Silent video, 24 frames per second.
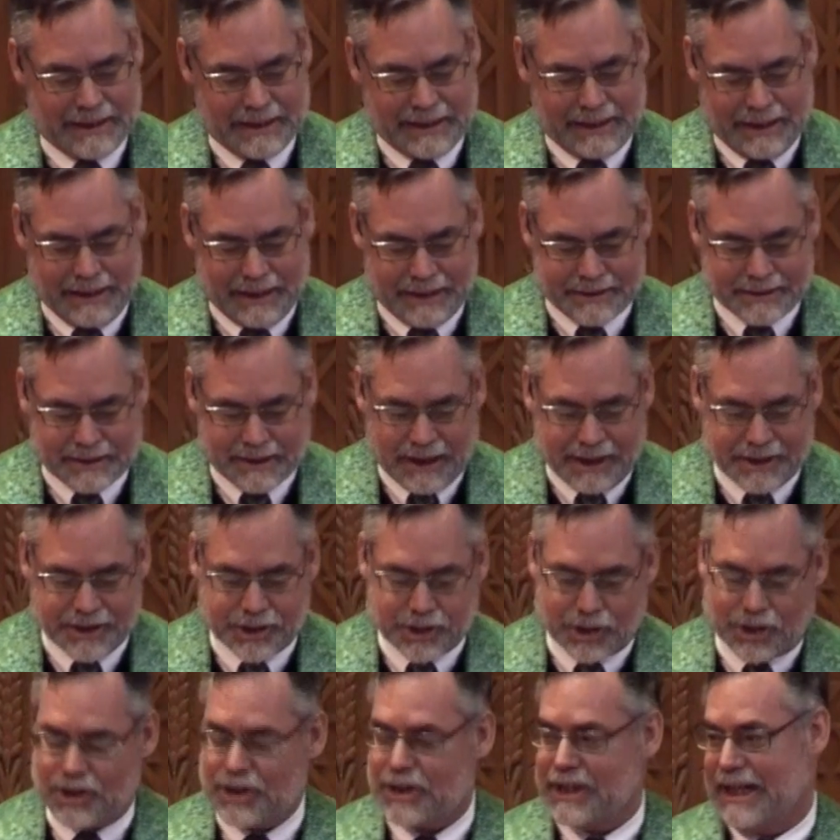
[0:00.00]
It's a
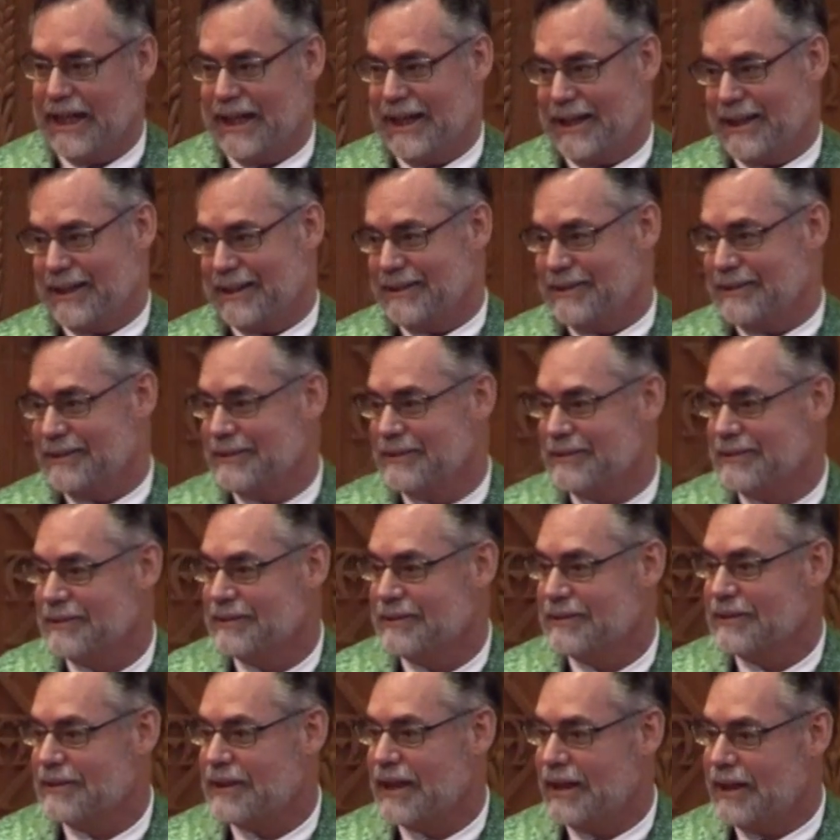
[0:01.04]
journey
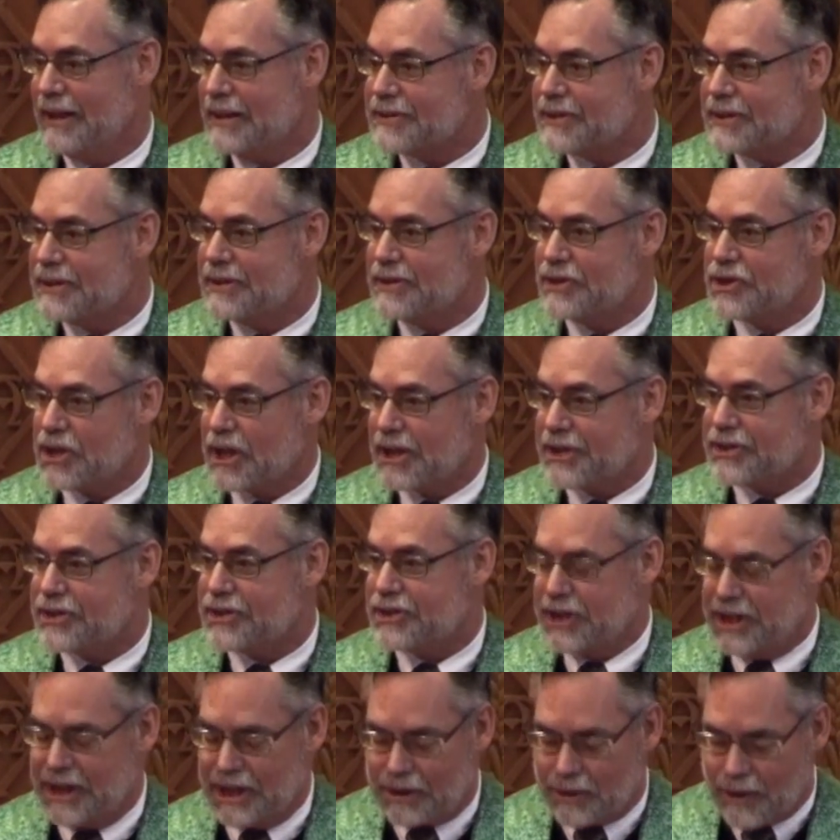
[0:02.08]
that isn't just
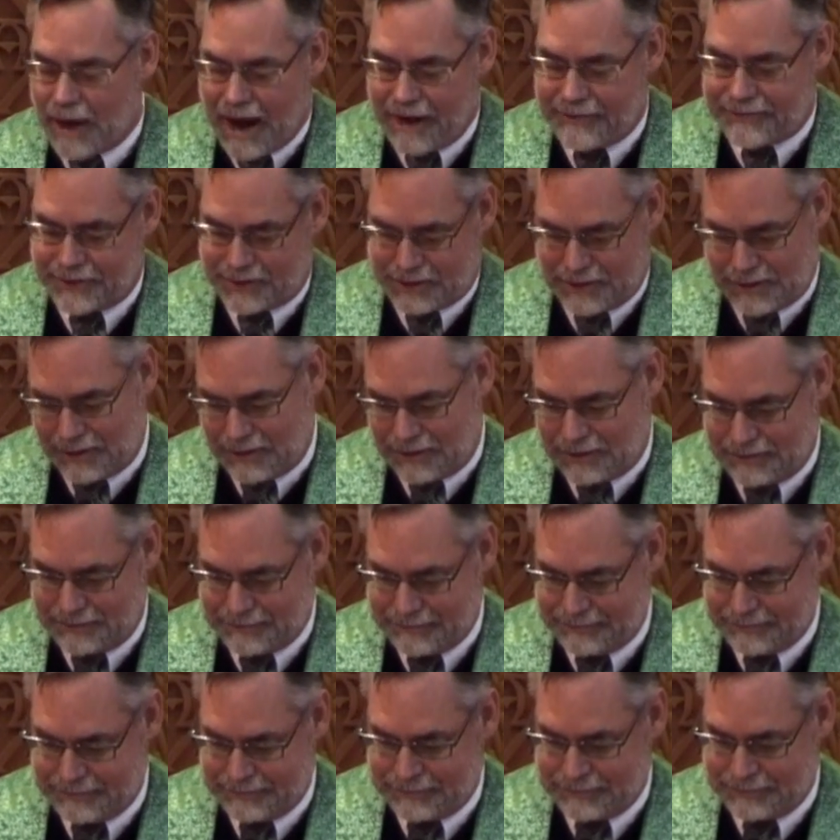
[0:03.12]
geographical,
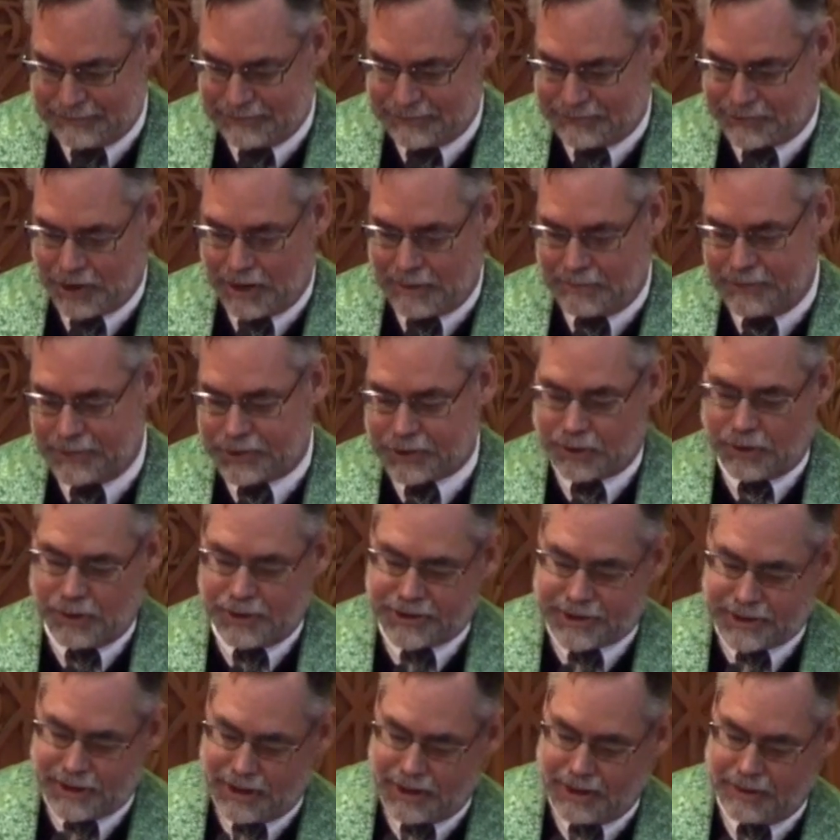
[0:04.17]
from
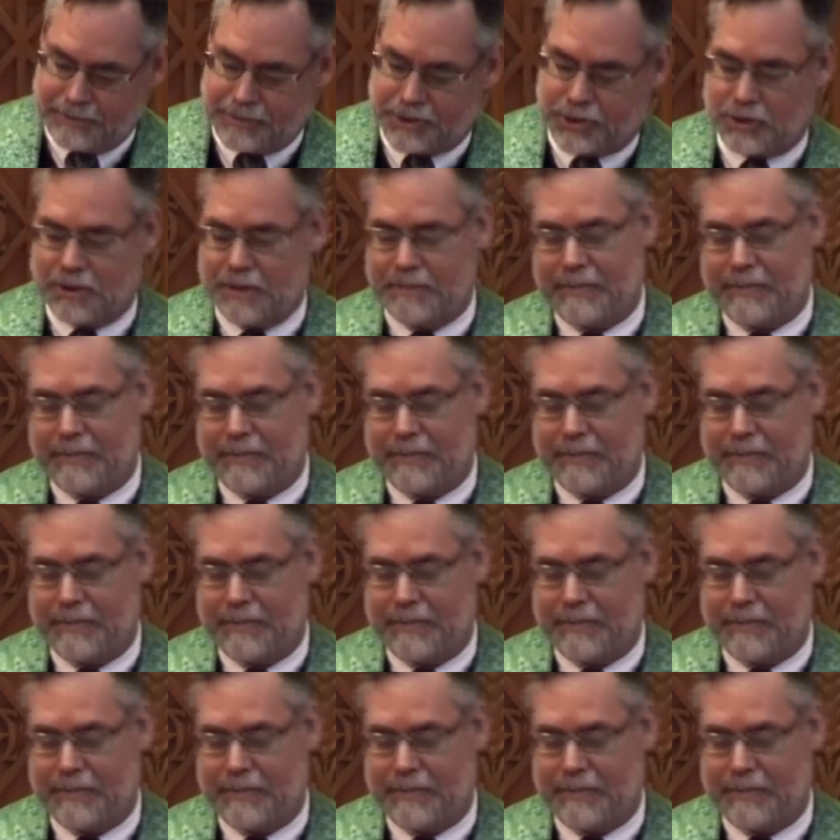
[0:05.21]
Jerusalem to